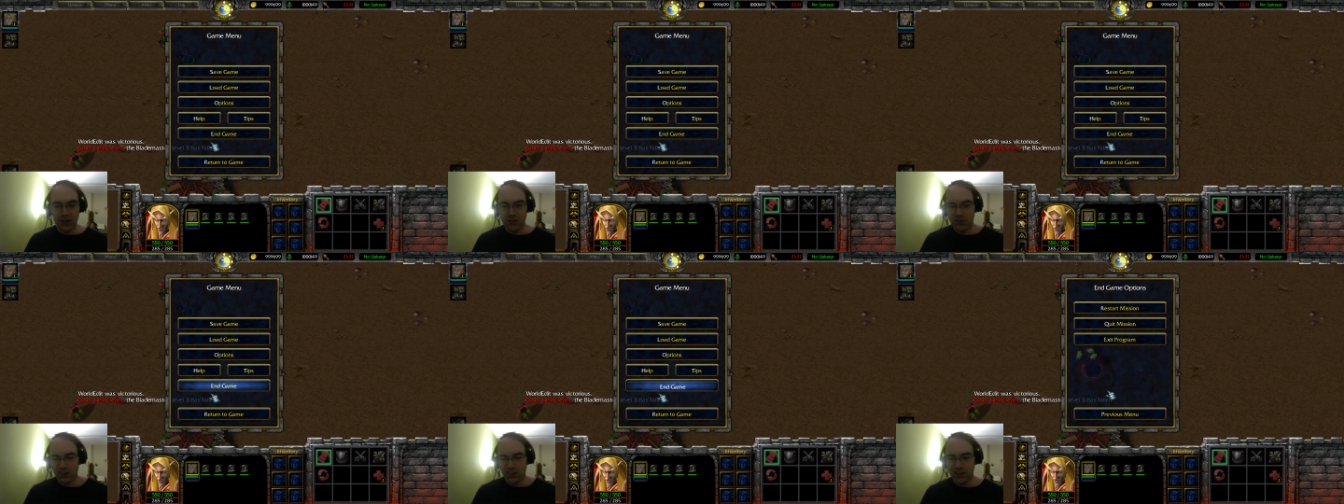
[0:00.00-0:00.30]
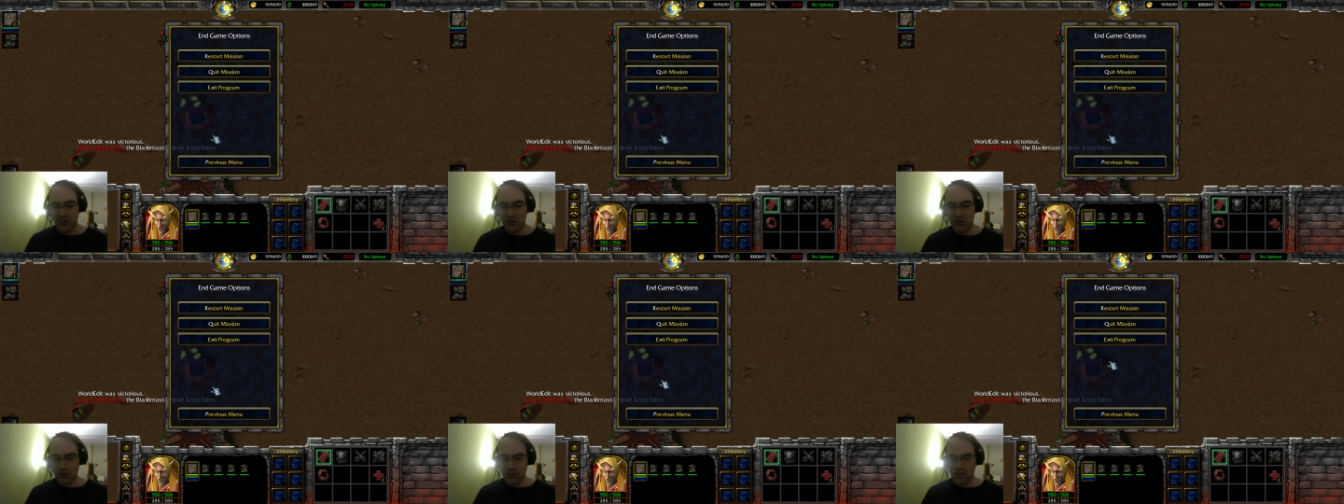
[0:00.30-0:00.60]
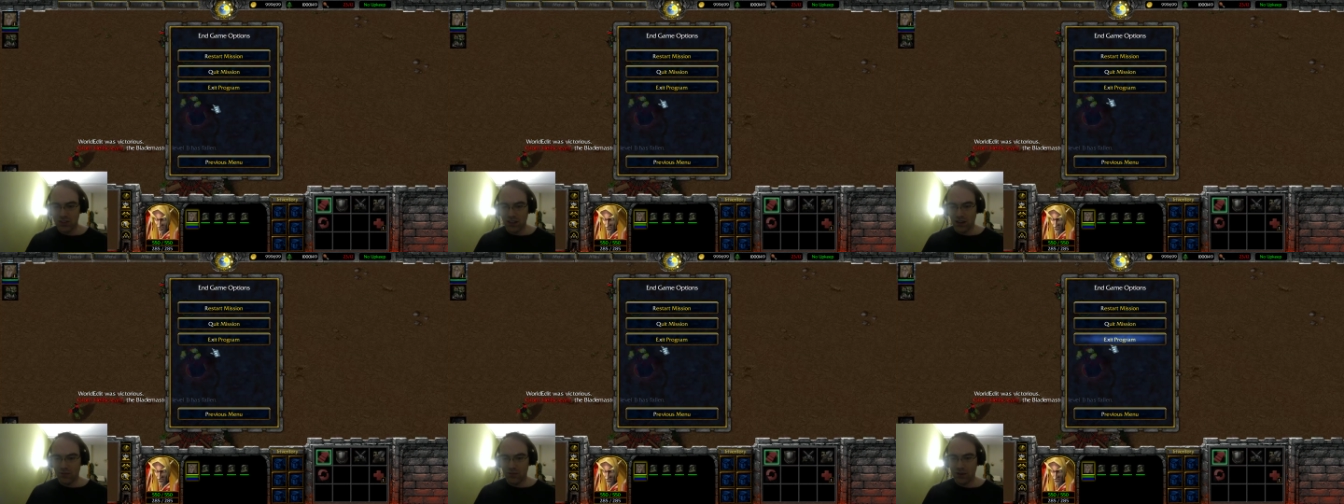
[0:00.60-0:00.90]
really
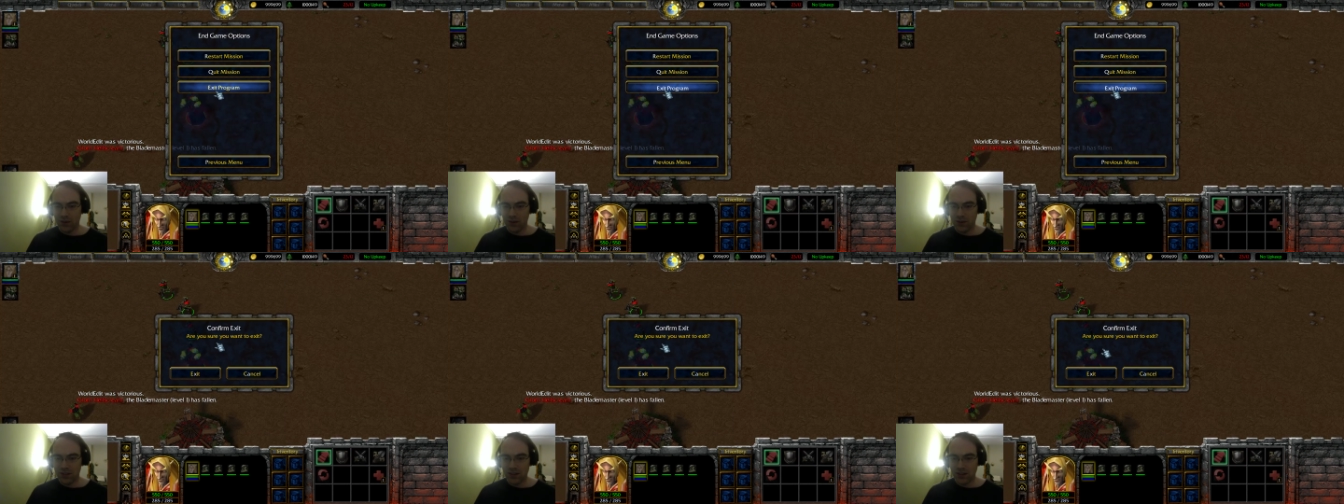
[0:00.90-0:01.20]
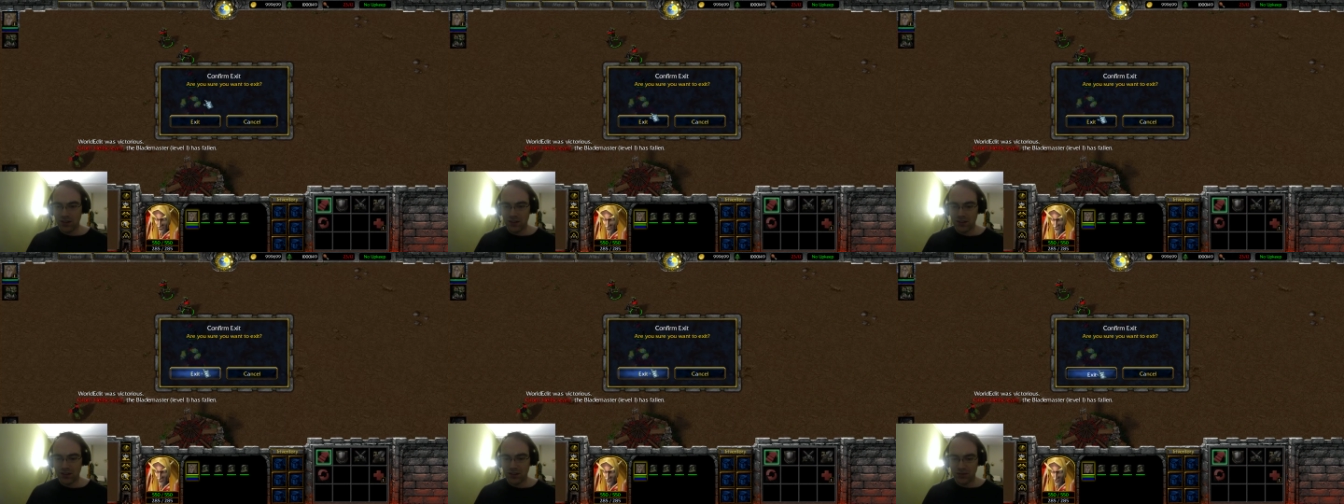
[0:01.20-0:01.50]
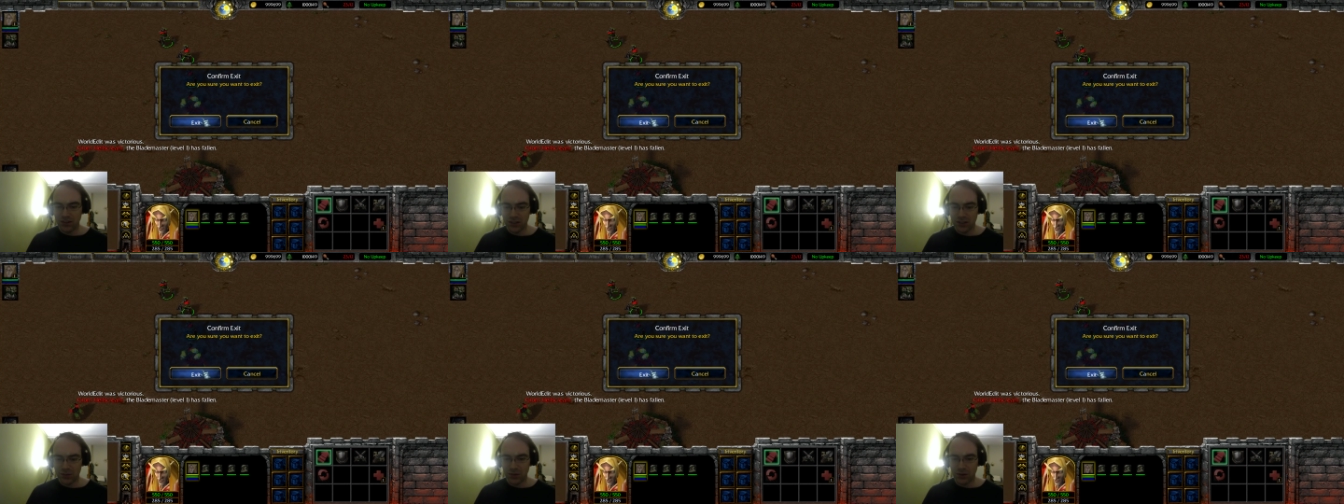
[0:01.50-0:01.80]
interesting. I mean, it means I need to
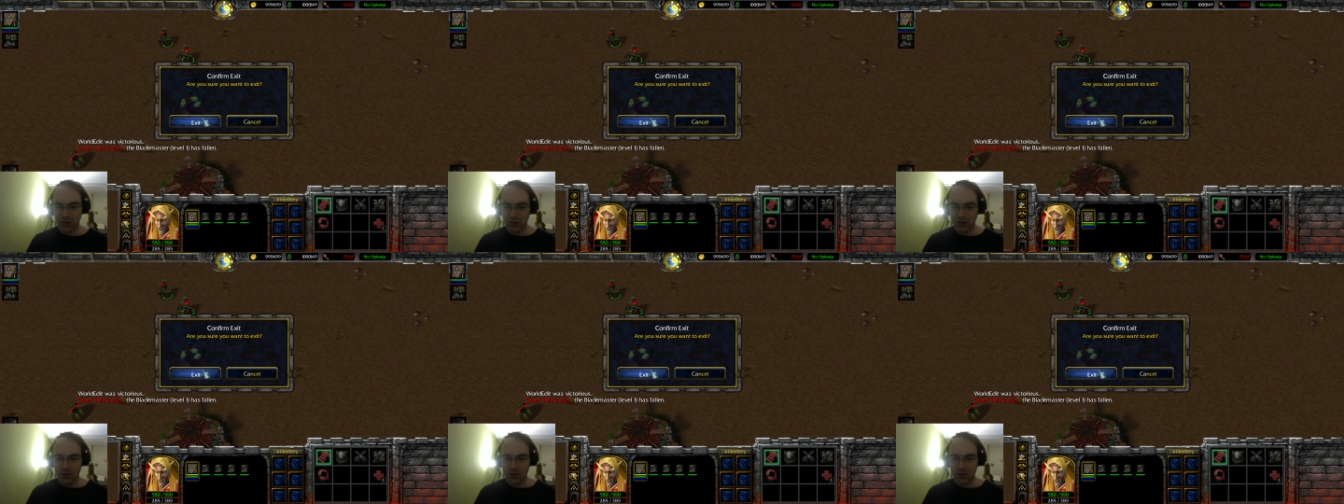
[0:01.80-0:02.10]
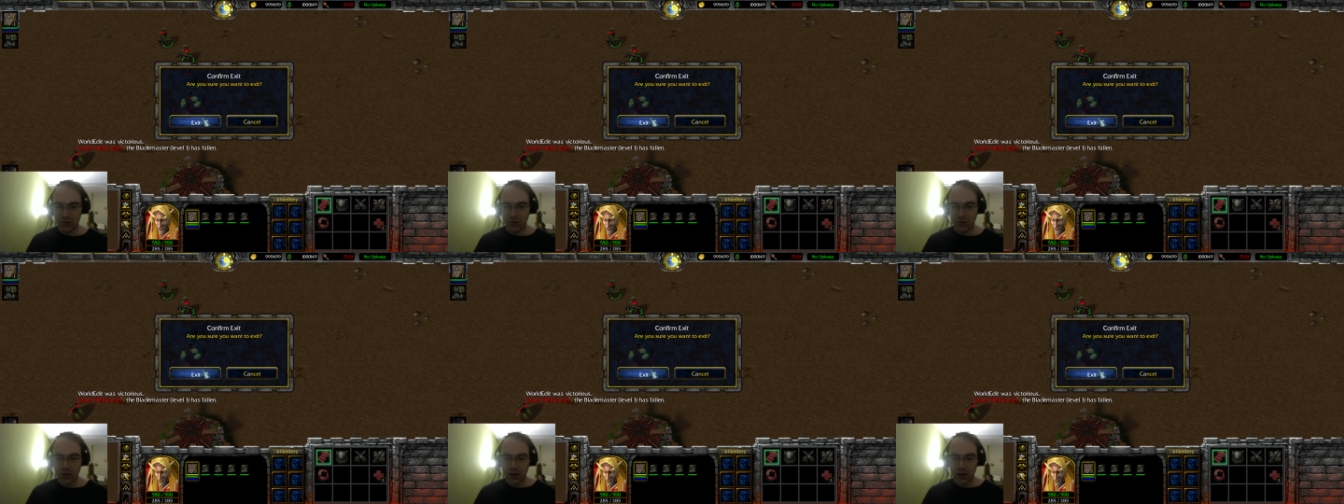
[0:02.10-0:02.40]
fix my renderer.